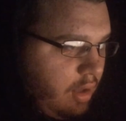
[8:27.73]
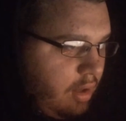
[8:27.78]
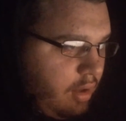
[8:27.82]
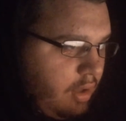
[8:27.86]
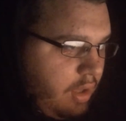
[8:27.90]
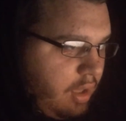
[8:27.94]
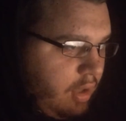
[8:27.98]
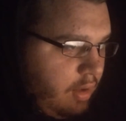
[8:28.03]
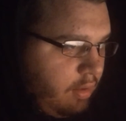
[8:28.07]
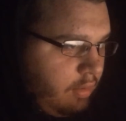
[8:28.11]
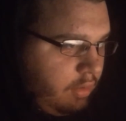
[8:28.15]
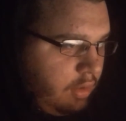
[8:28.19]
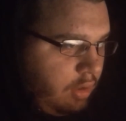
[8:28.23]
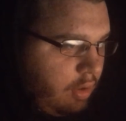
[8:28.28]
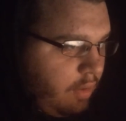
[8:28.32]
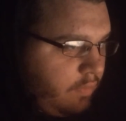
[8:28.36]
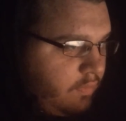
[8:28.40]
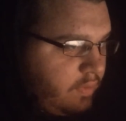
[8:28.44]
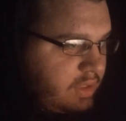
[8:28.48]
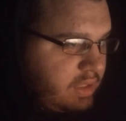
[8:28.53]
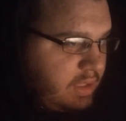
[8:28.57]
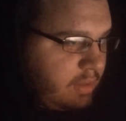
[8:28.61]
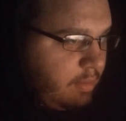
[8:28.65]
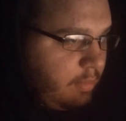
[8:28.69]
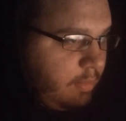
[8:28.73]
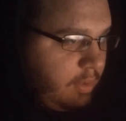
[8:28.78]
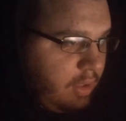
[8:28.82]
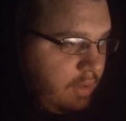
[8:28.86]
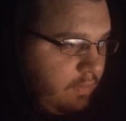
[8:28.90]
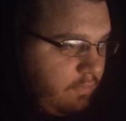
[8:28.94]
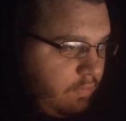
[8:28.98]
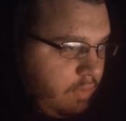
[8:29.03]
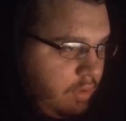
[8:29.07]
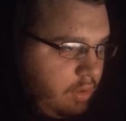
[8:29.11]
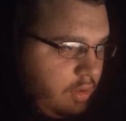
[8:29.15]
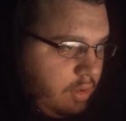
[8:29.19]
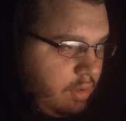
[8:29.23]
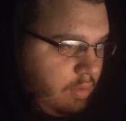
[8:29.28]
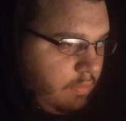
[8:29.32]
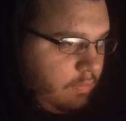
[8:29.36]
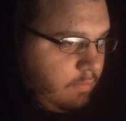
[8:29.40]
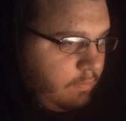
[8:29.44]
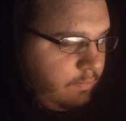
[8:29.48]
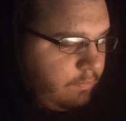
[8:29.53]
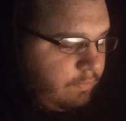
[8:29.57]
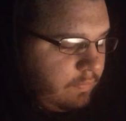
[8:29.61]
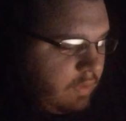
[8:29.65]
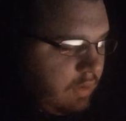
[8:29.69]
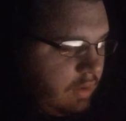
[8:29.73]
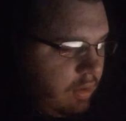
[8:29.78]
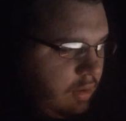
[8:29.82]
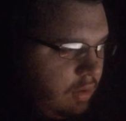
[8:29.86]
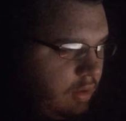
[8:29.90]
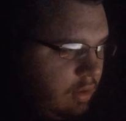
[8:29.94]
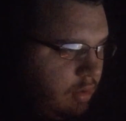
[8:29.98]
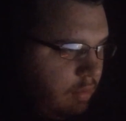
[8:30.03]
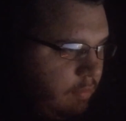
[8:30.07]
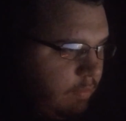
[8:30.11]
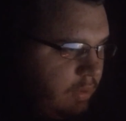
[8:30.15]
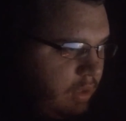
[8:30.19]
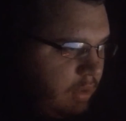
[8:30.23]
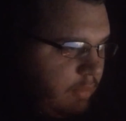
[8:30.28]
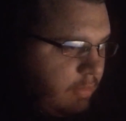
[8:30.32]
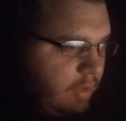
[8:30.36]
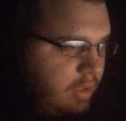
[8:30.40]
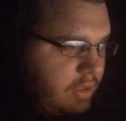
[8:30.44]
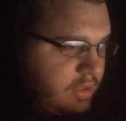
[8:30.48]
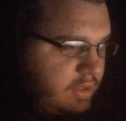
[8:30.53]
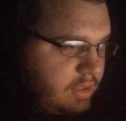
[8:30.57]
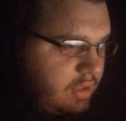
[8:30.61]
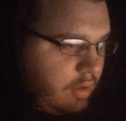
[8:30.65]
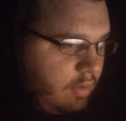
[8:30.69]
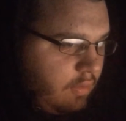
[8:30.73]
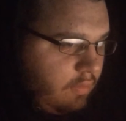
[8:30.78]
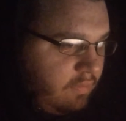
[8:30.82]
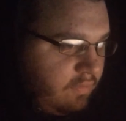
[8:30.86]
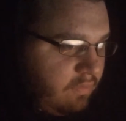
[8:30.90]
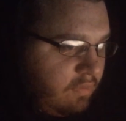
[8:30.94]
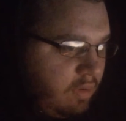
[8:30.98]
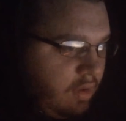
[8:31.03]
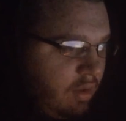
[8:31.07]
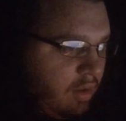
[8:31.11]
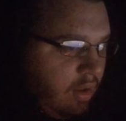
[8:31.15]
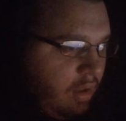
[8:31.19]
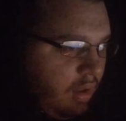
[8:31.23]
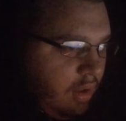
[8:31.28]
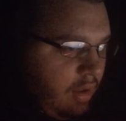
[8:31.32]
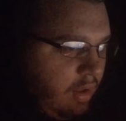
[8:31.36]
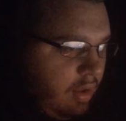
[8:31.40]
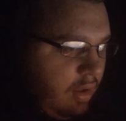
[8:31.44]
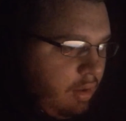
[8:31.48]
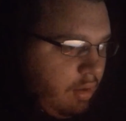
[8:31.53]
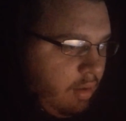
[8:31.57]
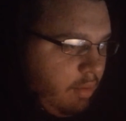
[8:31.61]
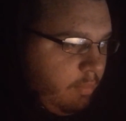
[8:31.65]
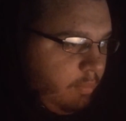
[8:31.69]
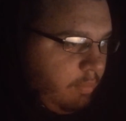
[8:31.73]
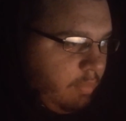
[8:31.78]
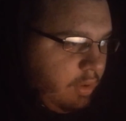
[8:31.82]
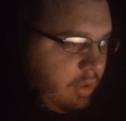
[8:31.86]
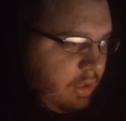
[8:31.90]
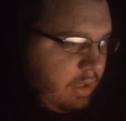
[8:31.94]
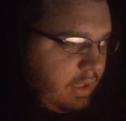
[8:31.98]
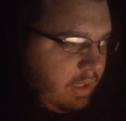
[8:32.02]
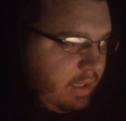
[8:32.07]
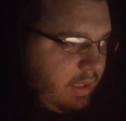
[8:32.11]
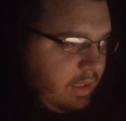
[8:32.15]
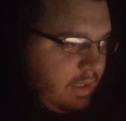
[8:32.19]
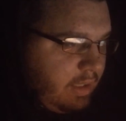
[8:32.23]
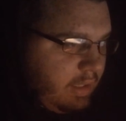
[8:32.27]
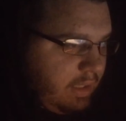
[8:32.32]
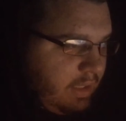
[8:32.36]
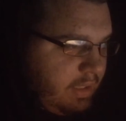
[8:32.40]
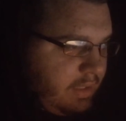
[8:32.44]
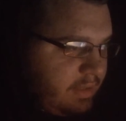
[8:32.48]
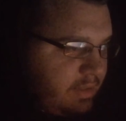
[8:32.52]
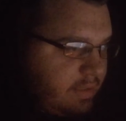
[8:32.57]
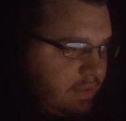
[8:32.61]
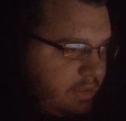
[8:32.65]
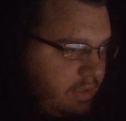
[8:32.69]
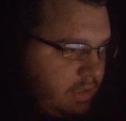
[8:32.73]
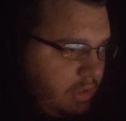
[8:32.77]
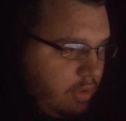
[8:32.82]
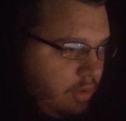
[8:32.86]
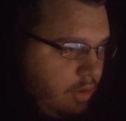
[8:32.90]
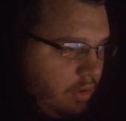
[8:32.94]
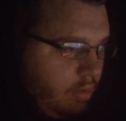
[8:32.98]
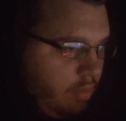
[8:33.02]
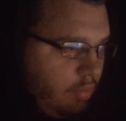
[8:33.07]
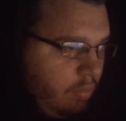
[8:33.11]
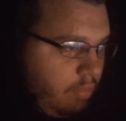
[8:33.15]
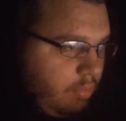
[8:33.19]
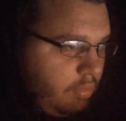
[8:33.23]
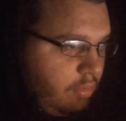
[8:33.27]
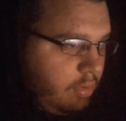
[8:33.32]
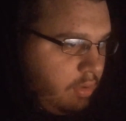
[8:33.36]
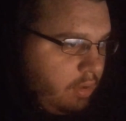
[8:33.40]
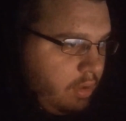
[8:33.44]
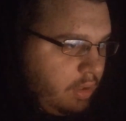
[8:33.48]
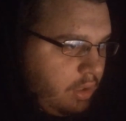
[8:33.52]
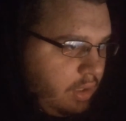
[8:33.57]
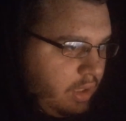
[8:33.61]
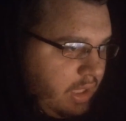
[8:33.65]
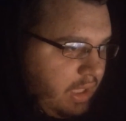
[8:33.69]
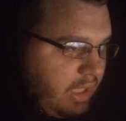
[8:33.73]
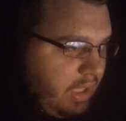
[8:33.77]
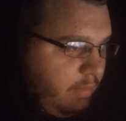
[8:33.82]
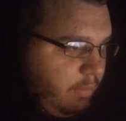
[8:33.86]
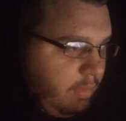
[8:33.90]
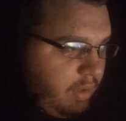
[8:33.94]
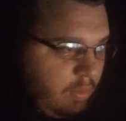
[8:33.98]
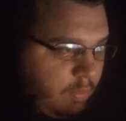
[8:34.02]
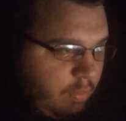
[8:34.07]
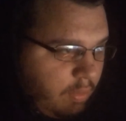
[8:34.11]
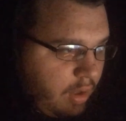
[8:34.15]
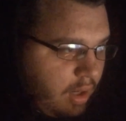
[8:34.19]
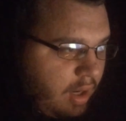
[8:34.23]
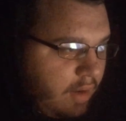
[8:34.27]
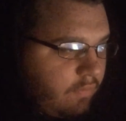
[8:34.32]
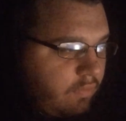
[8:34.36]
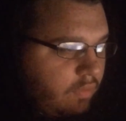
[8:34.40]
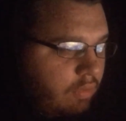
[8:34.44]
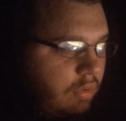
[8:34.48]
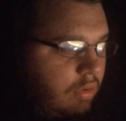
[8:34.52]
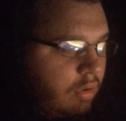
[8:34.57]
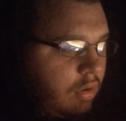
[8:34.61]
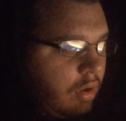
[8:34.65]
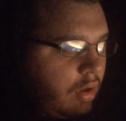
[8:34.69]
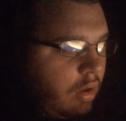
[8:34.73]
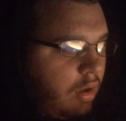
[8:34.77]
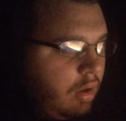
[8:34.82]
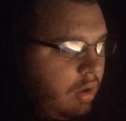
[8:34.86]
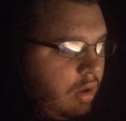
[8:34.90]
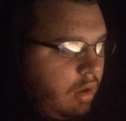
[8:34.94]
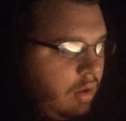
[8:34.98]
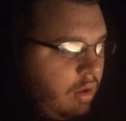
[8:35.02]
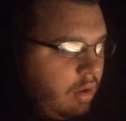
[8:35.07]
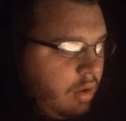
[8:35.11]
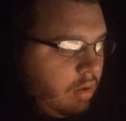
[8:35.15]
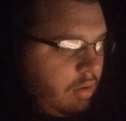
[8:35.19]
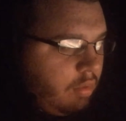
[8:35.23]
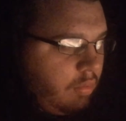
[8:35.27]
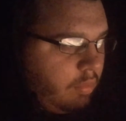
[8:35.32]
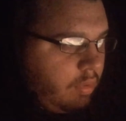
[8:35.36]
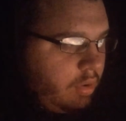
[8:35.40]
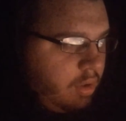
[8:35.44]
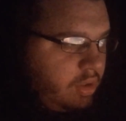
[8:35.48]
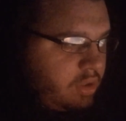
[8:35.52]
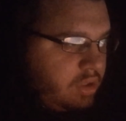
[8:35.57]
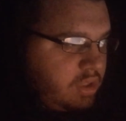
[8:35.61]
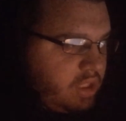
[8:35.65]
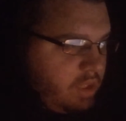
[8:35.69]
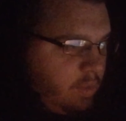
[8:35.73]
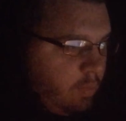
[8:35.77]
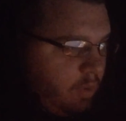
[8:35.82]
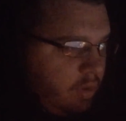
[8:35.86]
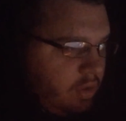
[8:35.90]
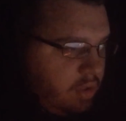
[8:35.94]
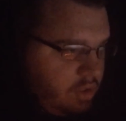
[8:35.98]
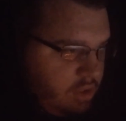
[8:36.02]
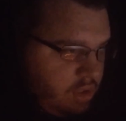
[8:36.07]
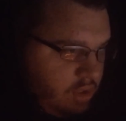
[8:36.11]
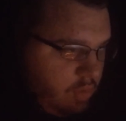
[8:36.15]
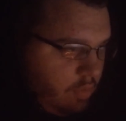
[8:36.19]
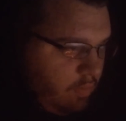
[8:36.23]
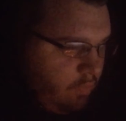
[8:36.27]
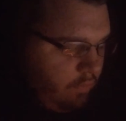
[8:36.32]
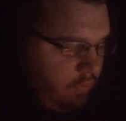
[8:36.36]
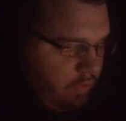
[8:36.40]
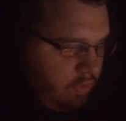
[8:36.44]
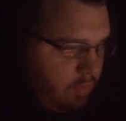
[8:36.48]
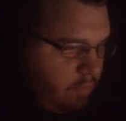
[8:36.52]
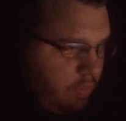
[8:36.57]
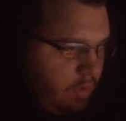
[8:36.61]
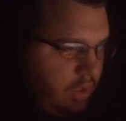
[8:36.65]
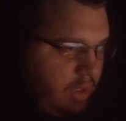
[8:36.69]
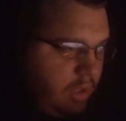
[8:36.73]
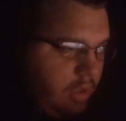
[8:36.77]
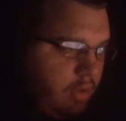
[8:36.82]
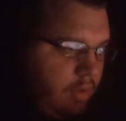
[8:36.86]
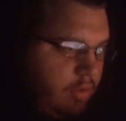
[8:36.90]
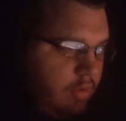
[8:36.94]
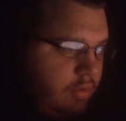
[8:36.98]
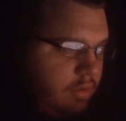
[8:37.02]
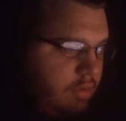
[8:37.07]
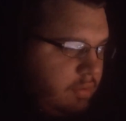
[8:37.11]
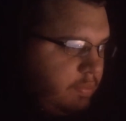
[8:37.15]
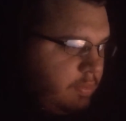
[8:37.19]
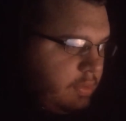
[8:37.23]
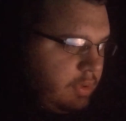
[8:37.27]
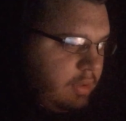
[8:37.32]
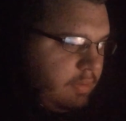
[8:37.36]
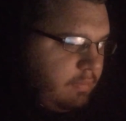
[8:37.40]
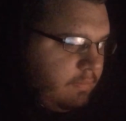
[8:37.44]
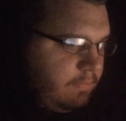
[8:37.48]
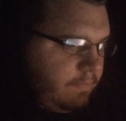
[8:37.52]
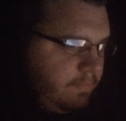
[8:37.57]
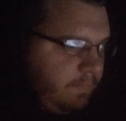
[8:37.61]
And every time I make a video, being myself. But he's he can be wherever, which he wants to do for 20 years, but